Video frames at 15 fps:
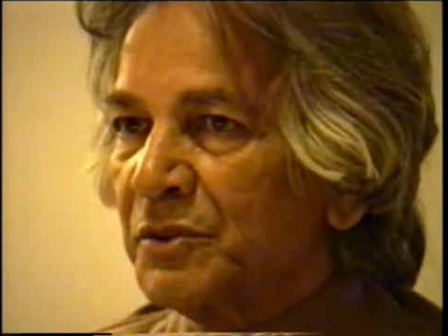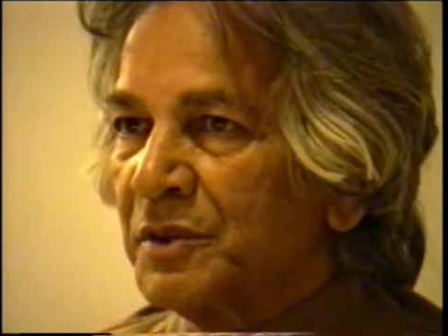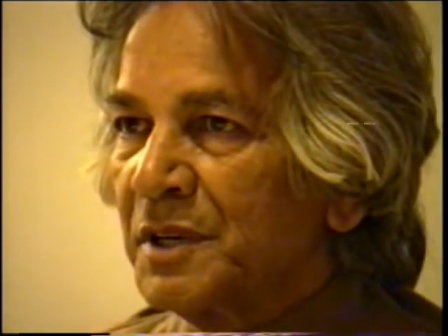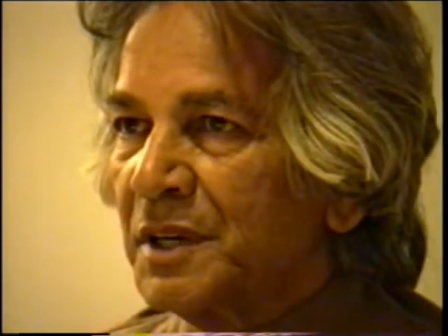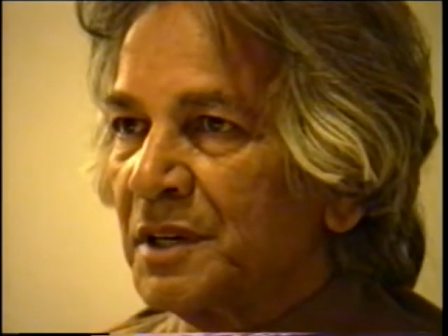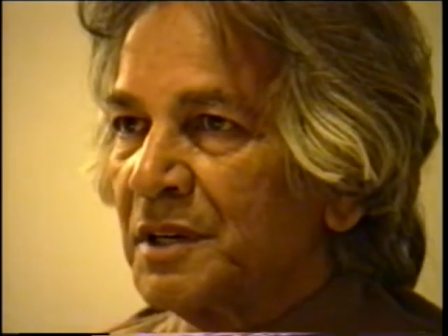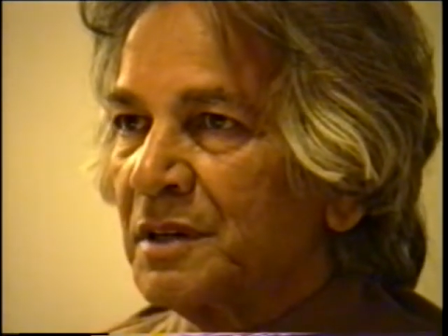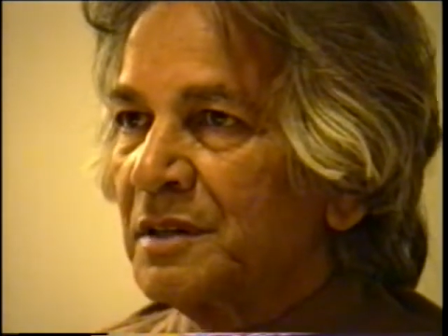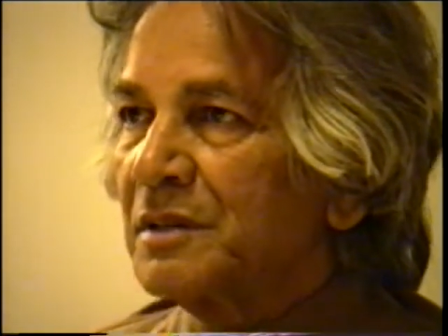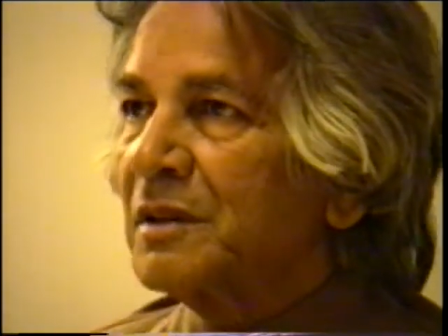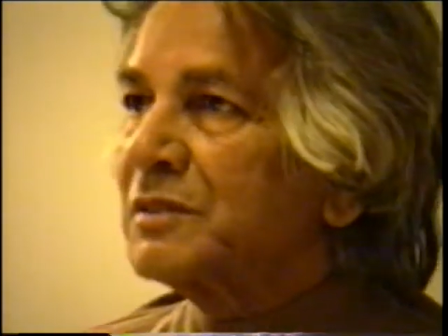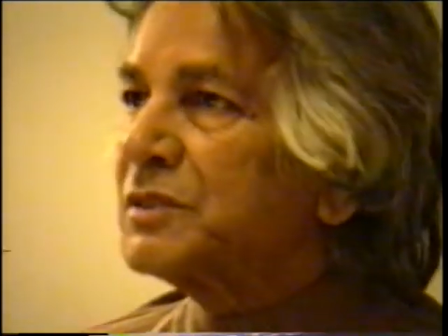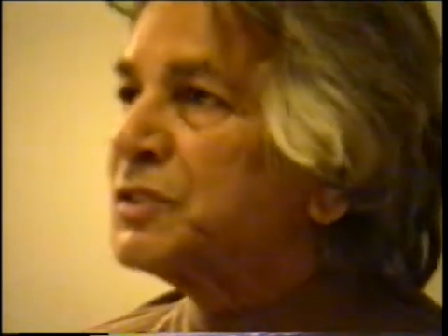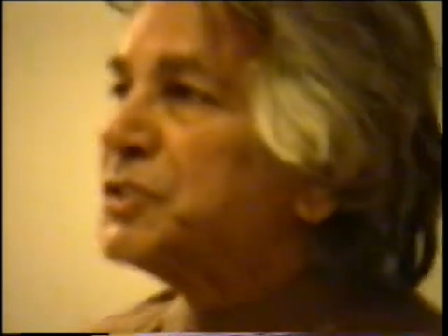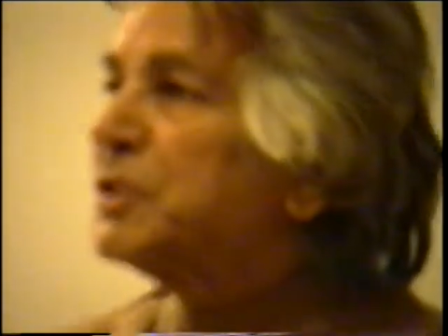you need
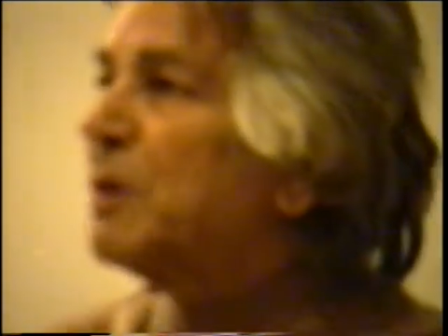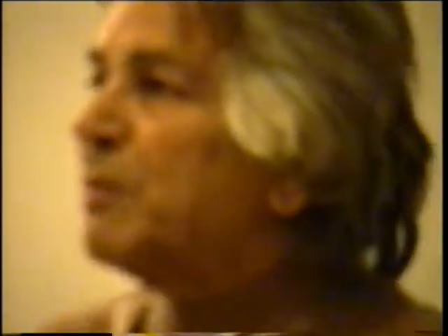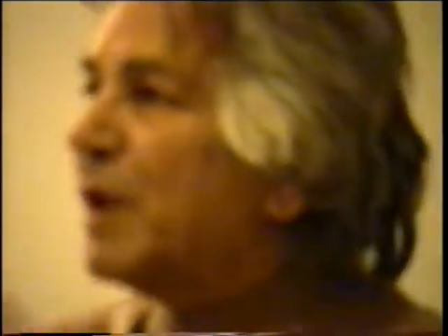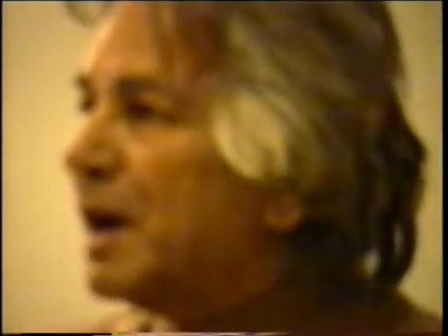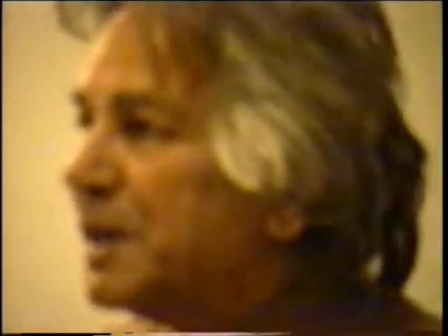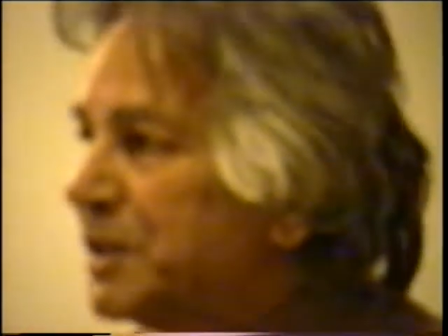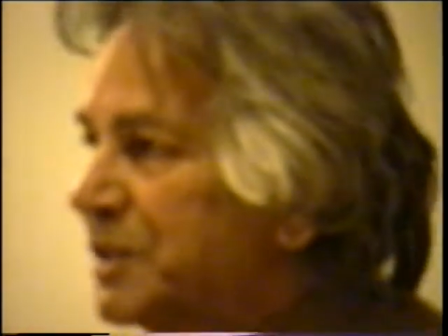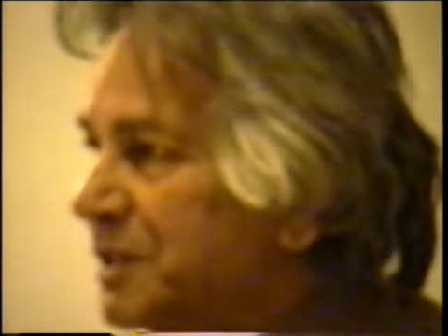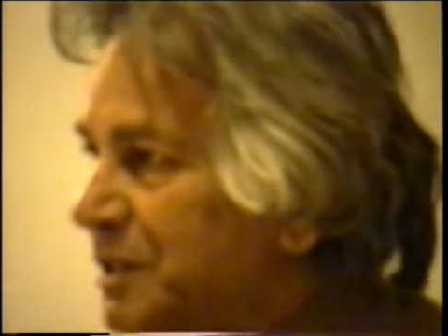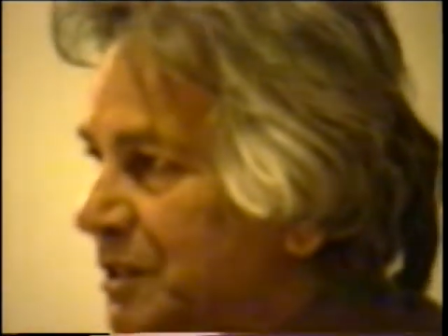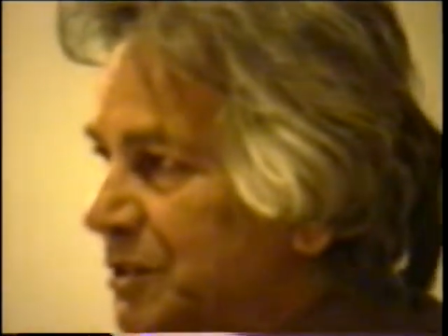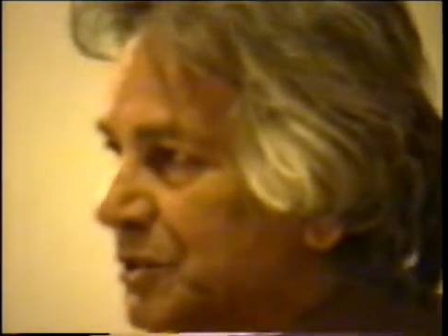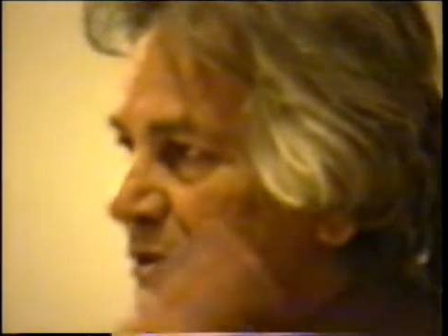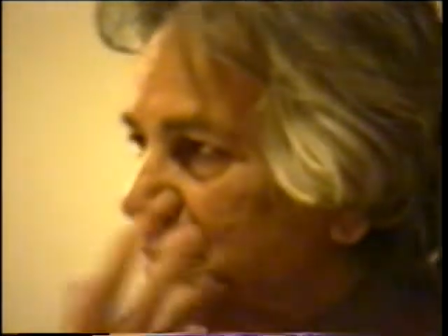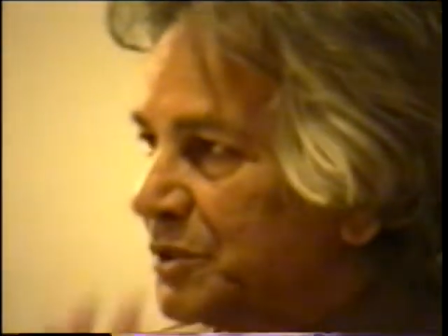some
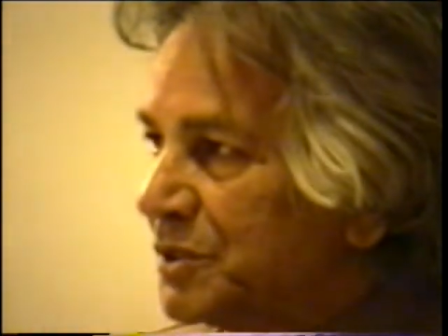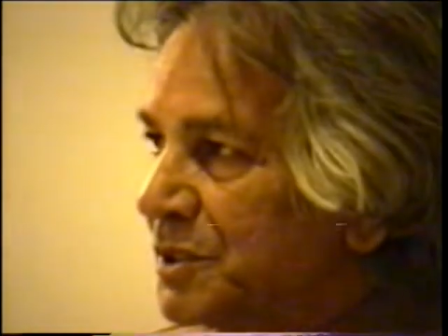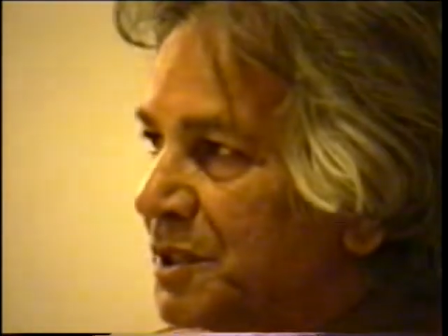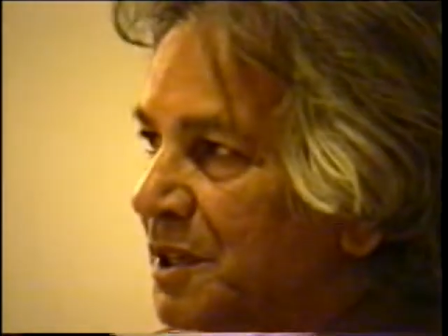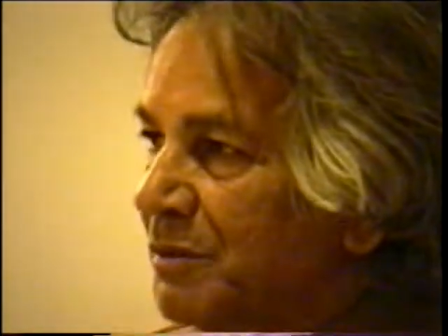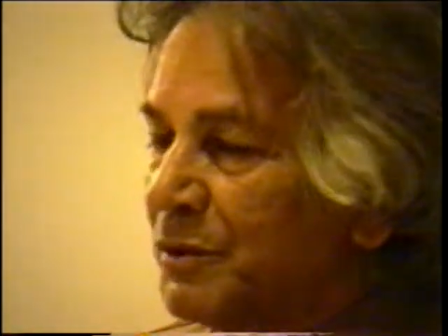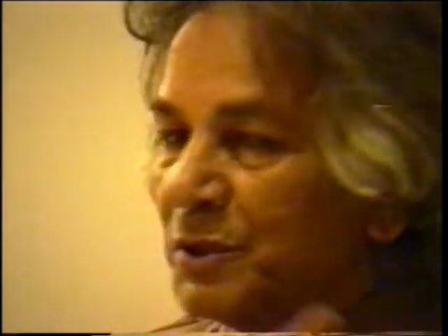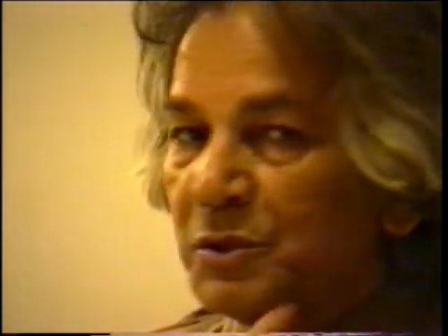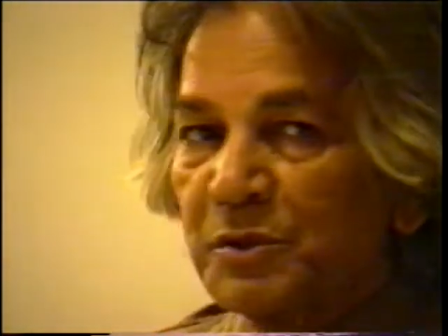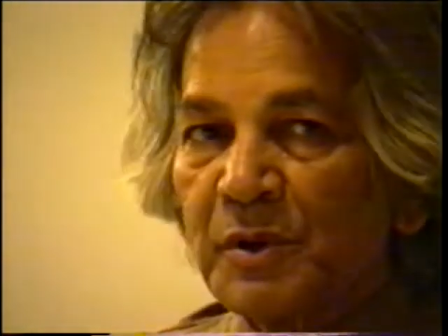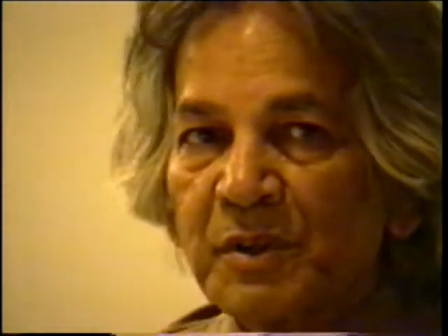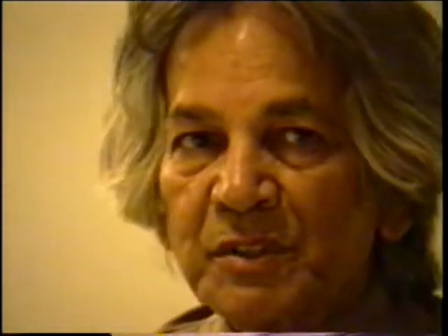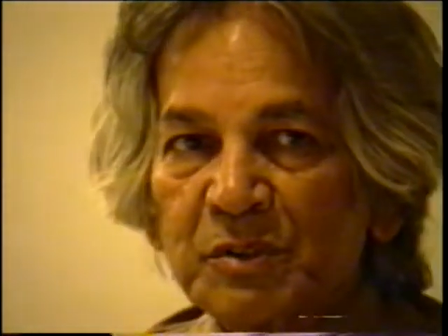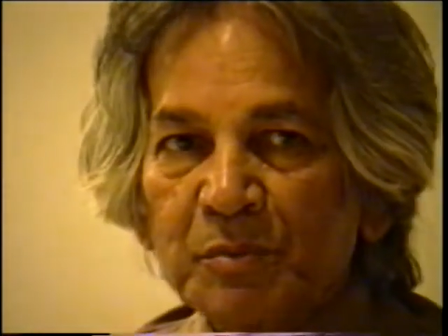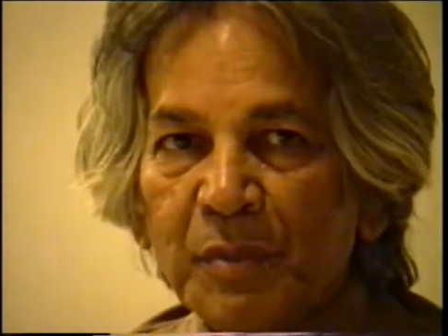ideas it's given to
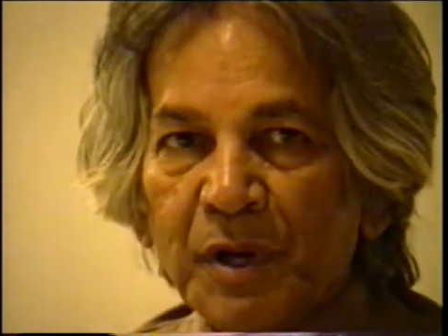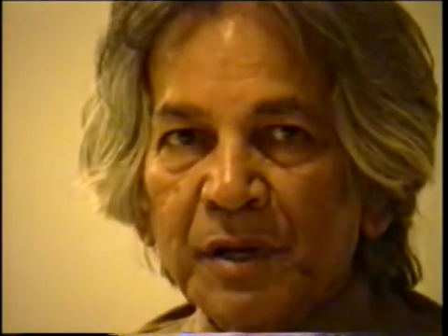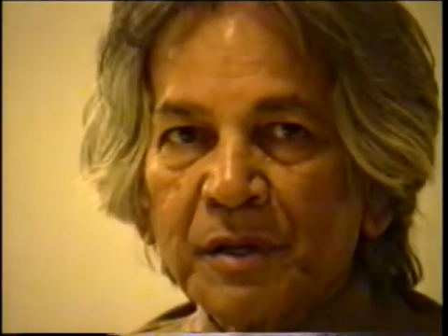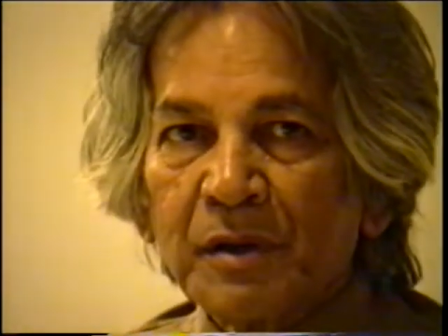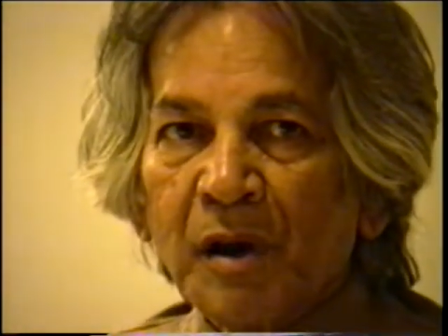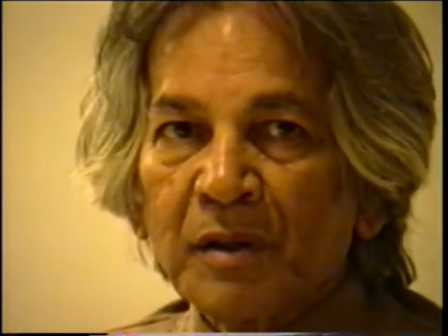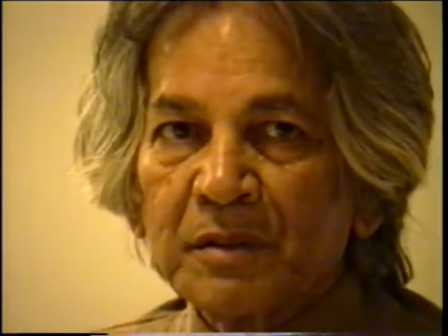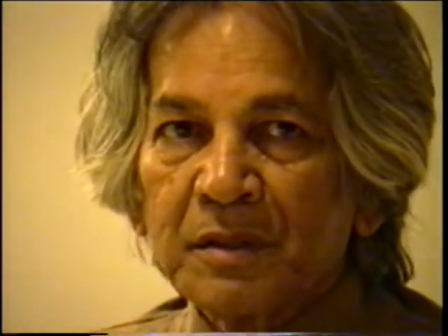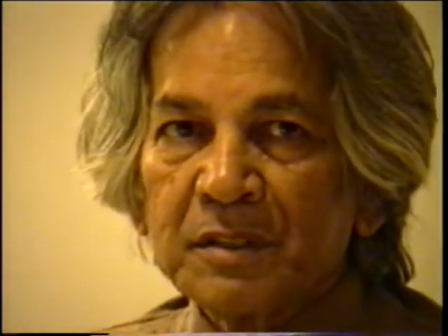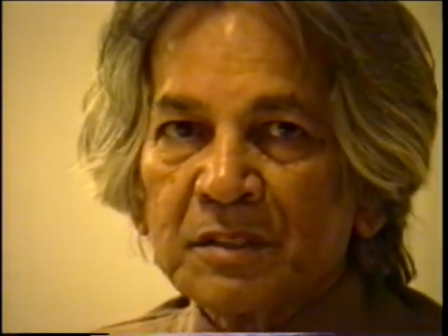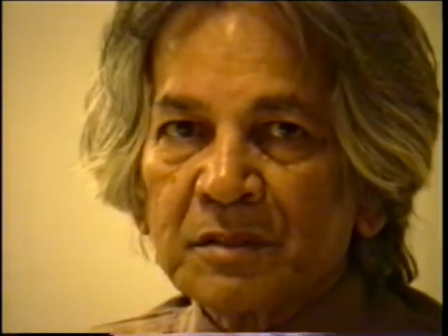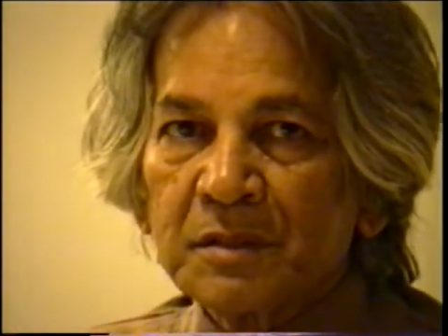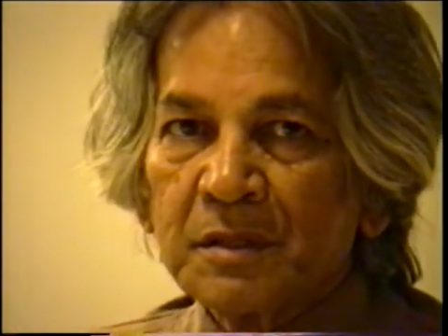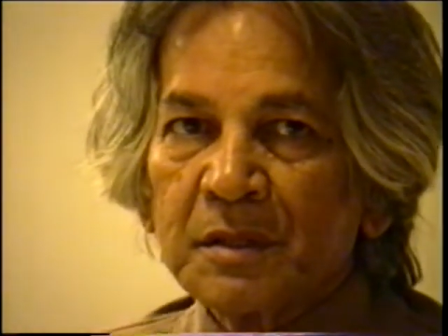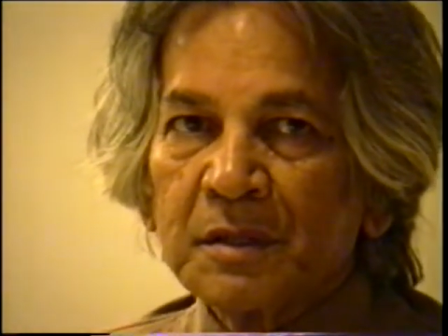us by others.